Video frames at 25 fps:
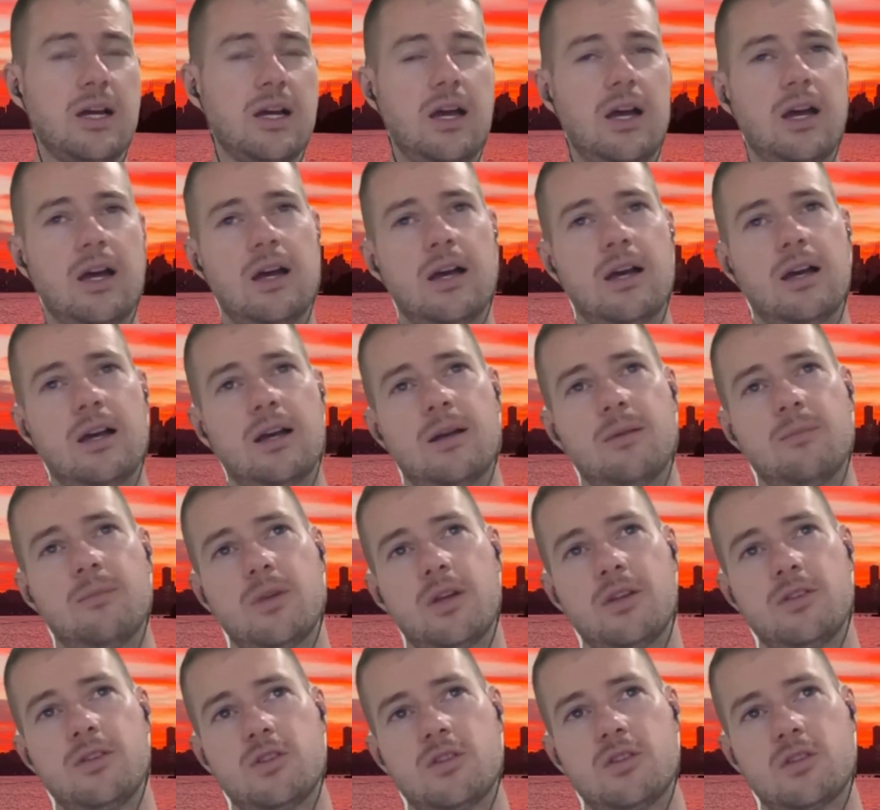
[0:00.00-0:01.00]
um,
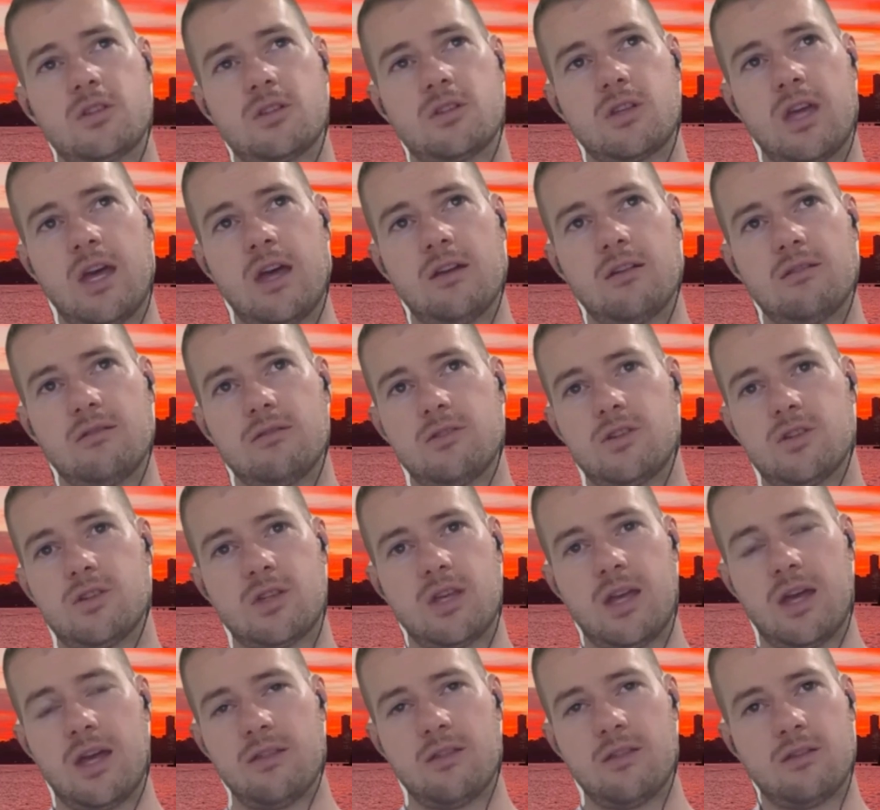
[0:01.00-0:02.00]
and just get just
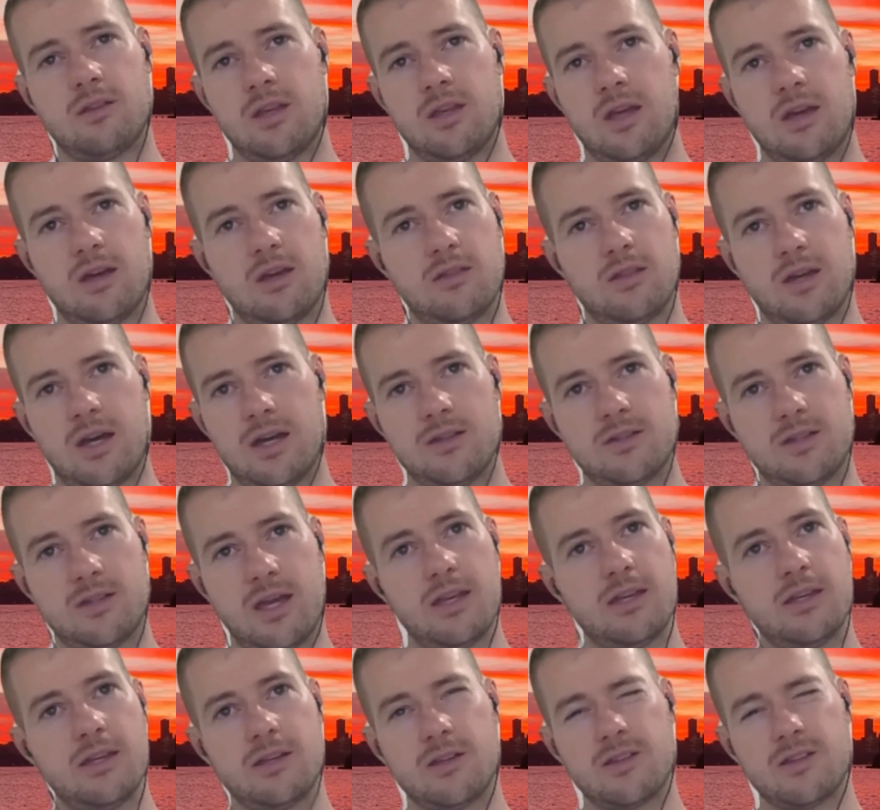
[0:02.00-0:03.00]
get get that
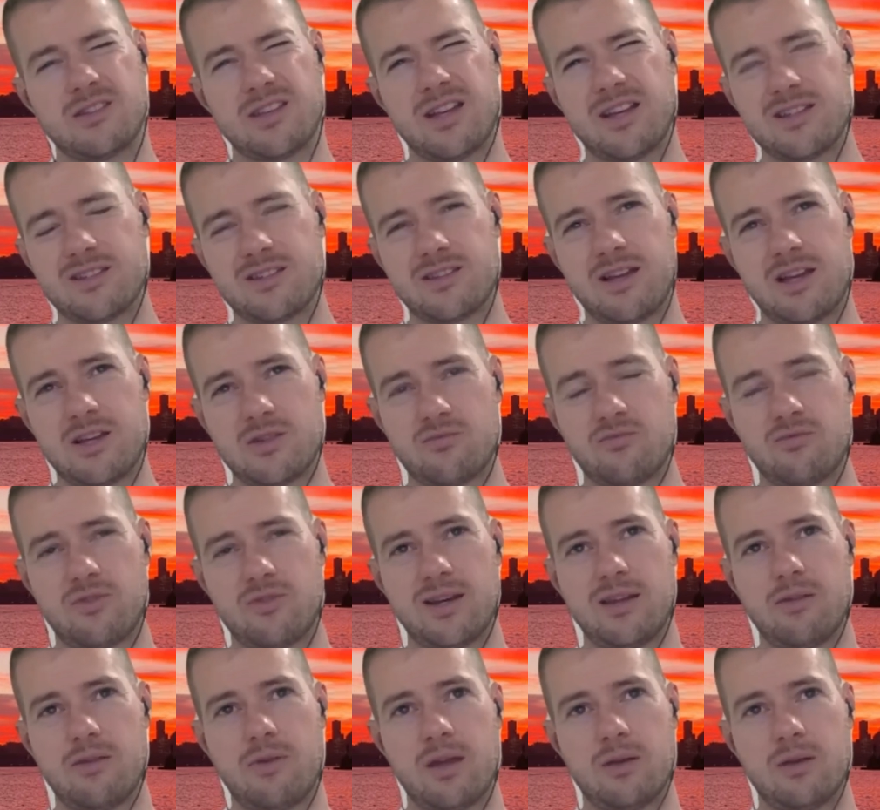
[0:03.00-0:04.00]
date because that's that's
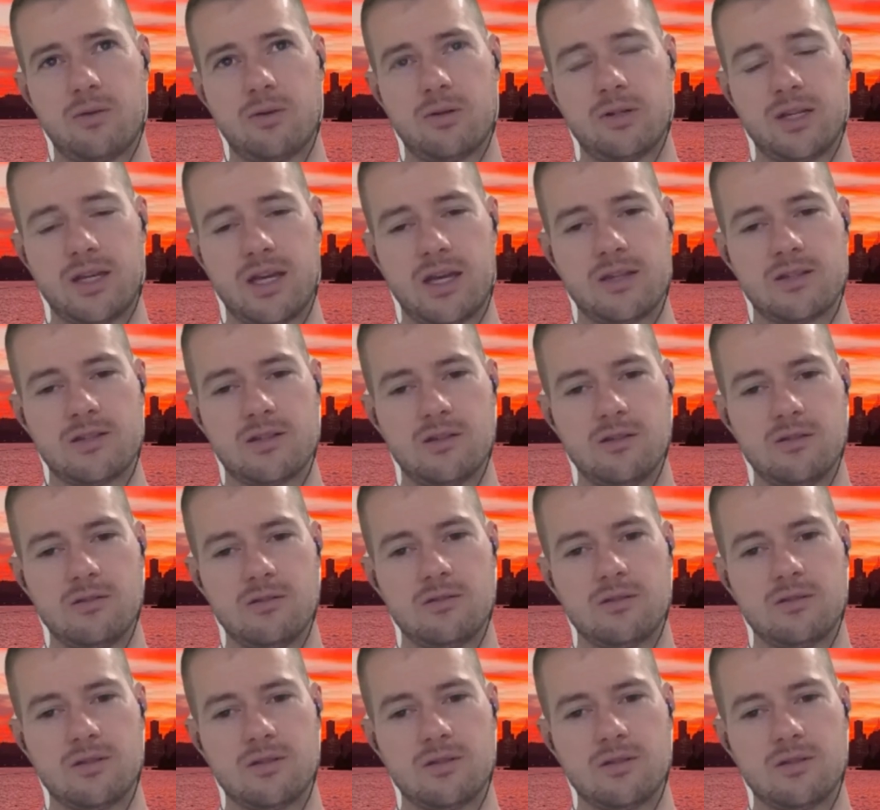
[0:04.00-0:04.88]
really where you want to get to.